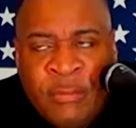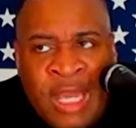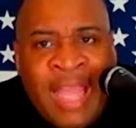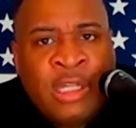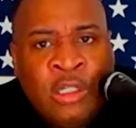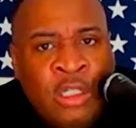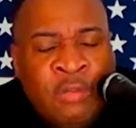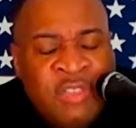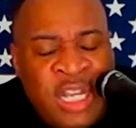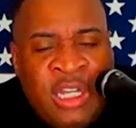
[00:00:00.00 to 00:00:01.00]
likelihood of
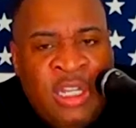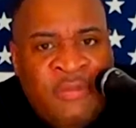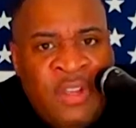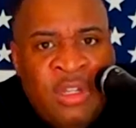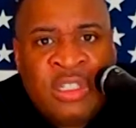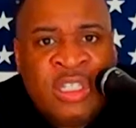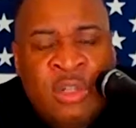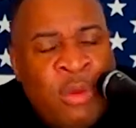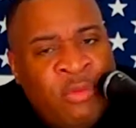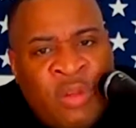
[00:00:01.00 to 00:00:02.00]
them staying in the NFL is
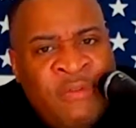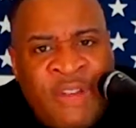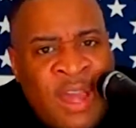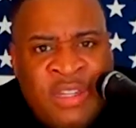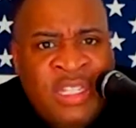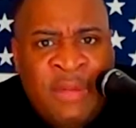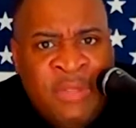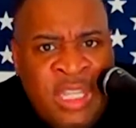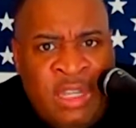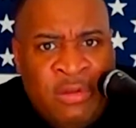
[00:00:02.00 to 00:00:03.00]
anywhere between 5 to
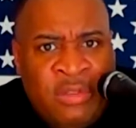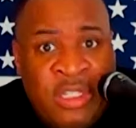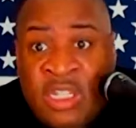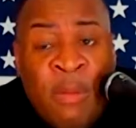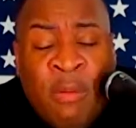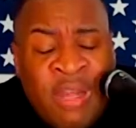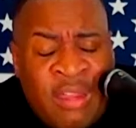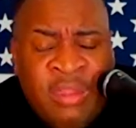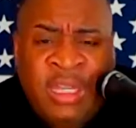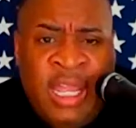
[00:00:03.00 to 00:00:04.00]
7 years. Some of them
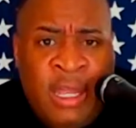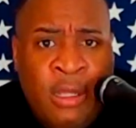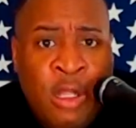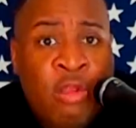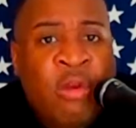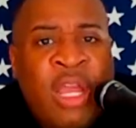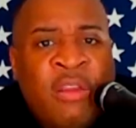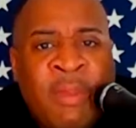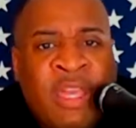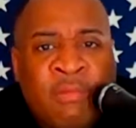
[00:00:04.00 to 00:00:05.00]
less than that. So they have
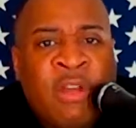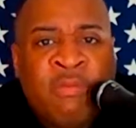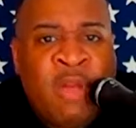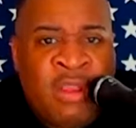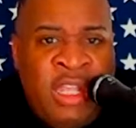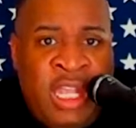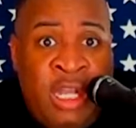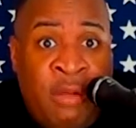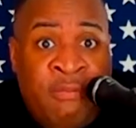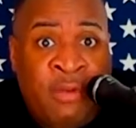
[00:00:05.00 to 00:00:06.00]
to make as much money they
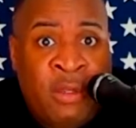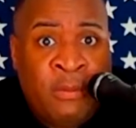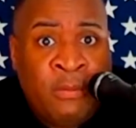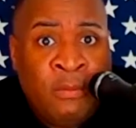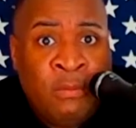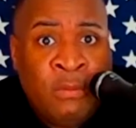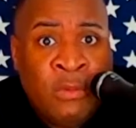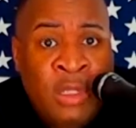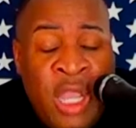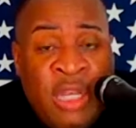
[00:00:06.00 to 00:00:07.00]
can up front.
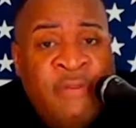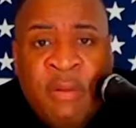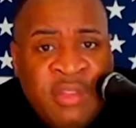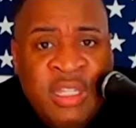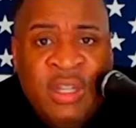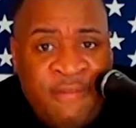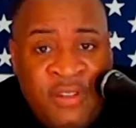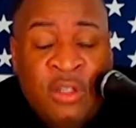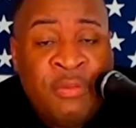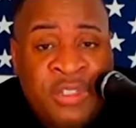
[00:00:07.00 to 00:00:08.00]
And if I'm sitting there
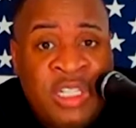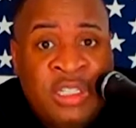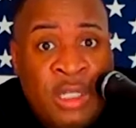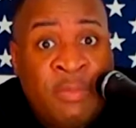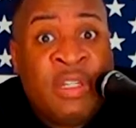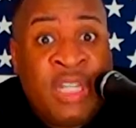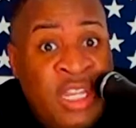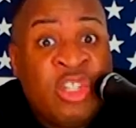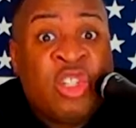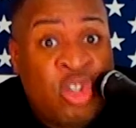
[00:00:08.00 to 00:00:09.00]
filling them seats up, then
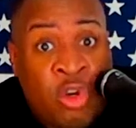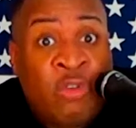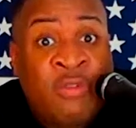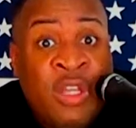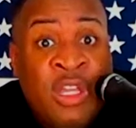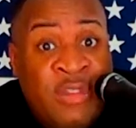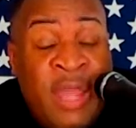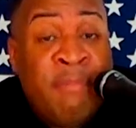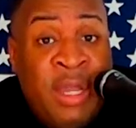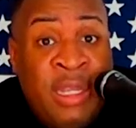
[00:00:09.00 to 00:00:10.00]
they deserve
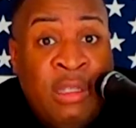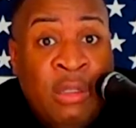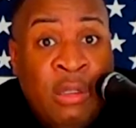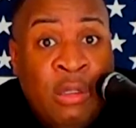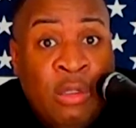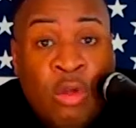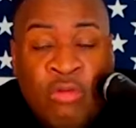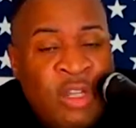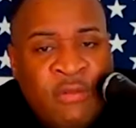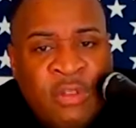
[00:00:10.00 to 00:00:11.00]
that money.
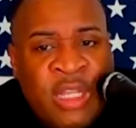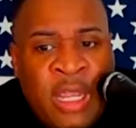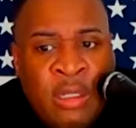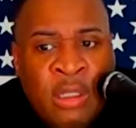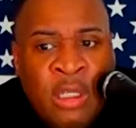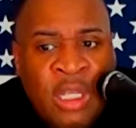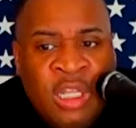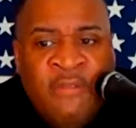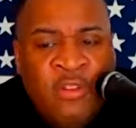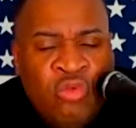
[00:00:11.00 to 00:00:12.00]
No different than
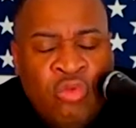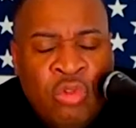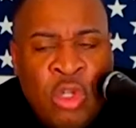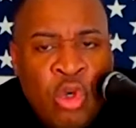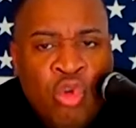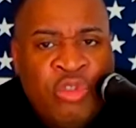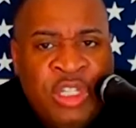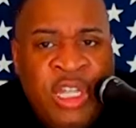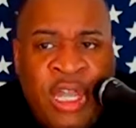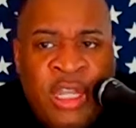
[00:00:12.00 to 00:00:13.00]
individuals who
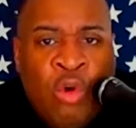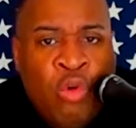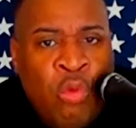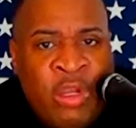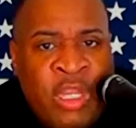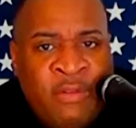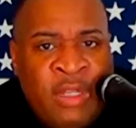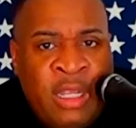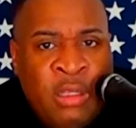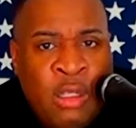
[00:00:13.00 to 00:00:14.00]
sit down and go to work every
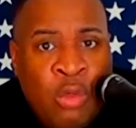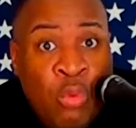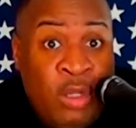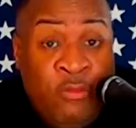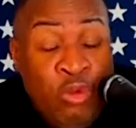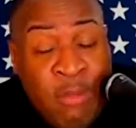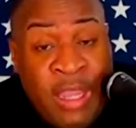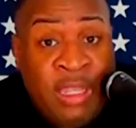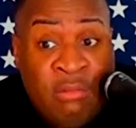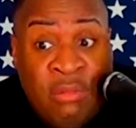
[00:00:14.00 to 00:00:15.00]
day. What if you're
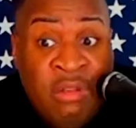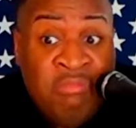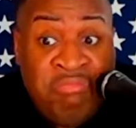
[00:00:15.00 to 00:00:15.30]
making